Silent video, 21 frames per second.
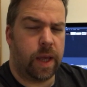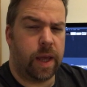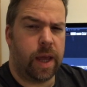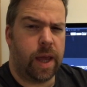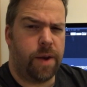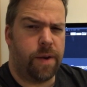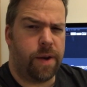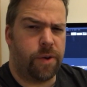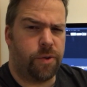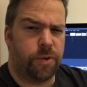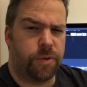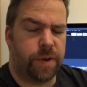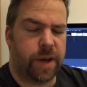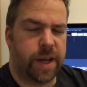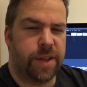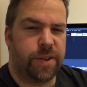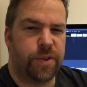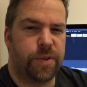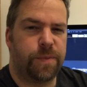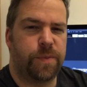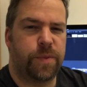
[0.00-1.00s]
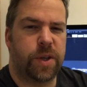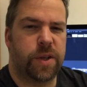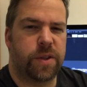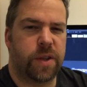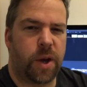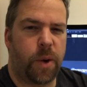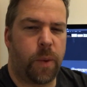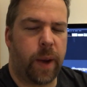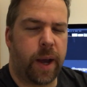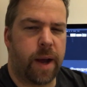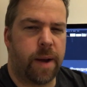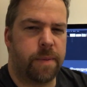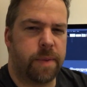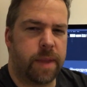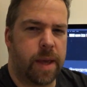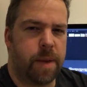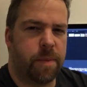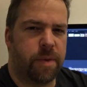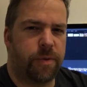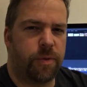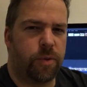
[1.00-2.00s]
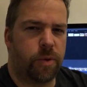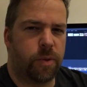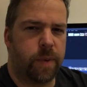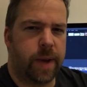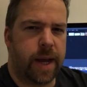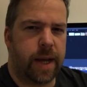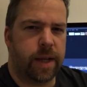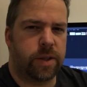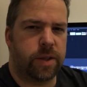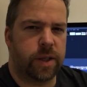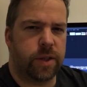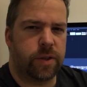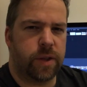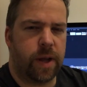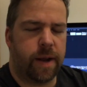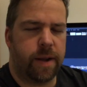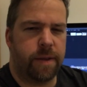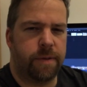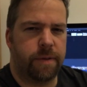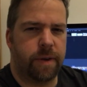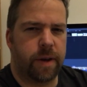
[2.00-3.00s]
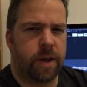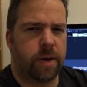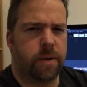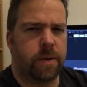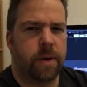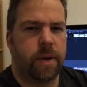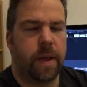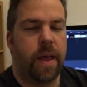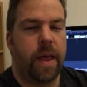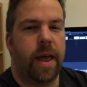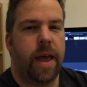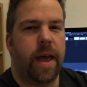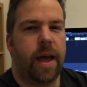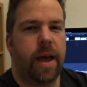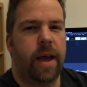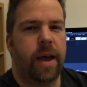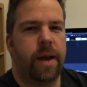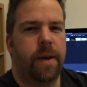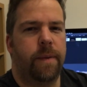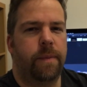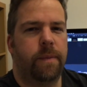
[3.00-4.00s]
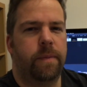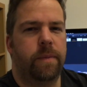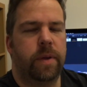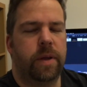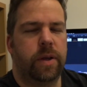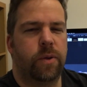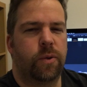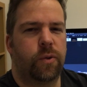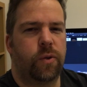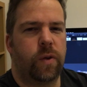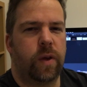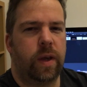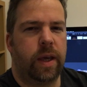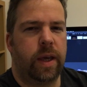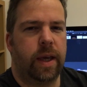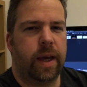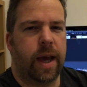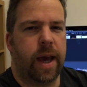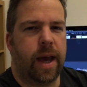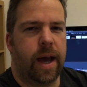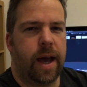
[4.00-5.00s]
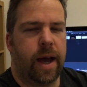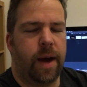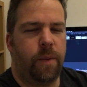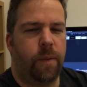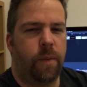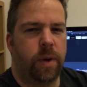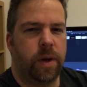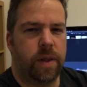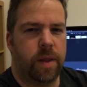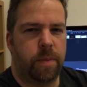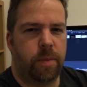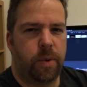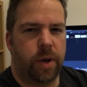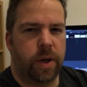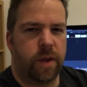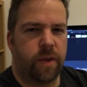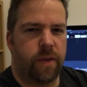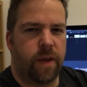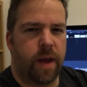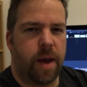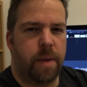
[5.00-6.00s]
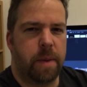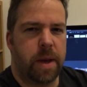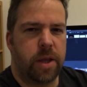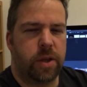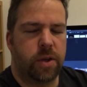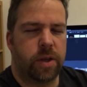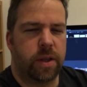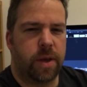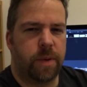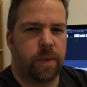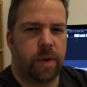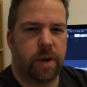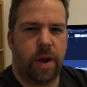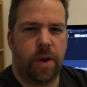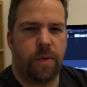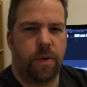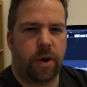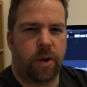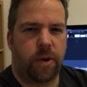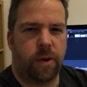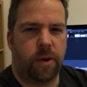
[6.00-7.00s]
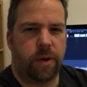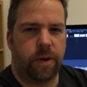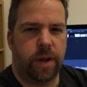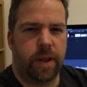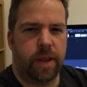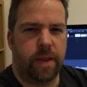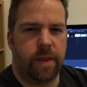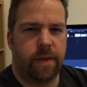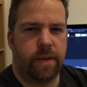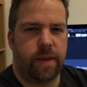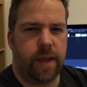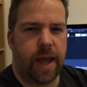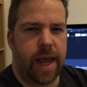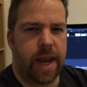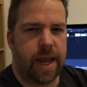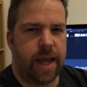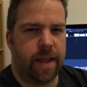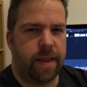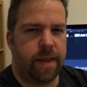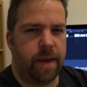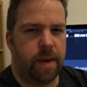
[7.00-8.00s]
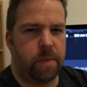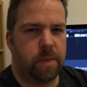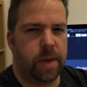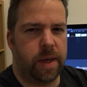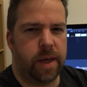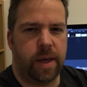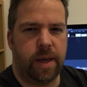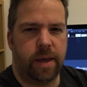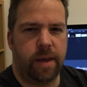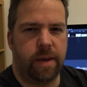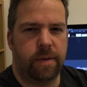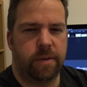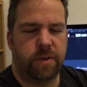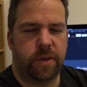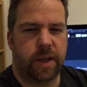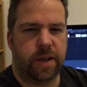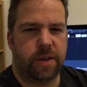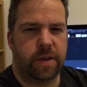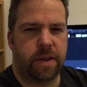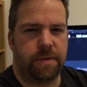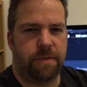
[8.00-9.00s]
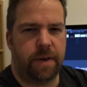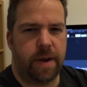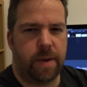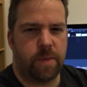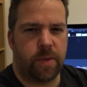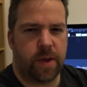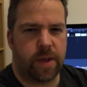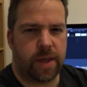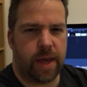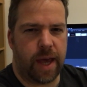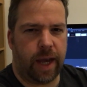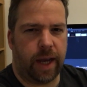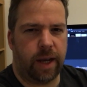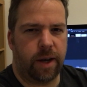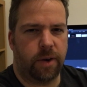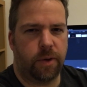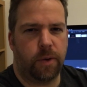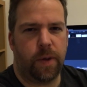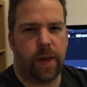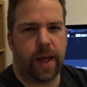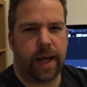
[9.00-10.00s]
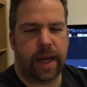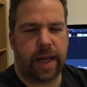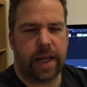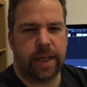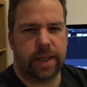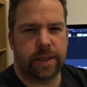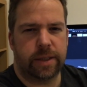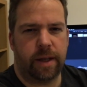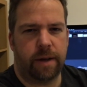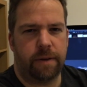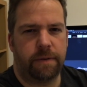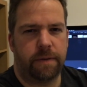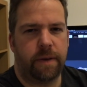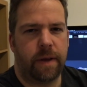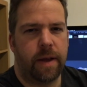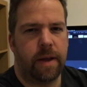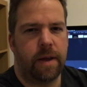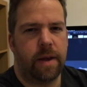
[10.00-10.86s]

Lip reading: Hey Retro fans, just a quick update before we actually start the video. You'll see at one of the points that I mentioned that we're now recording in 1080p, 60 frames a second and all that kind of stuff.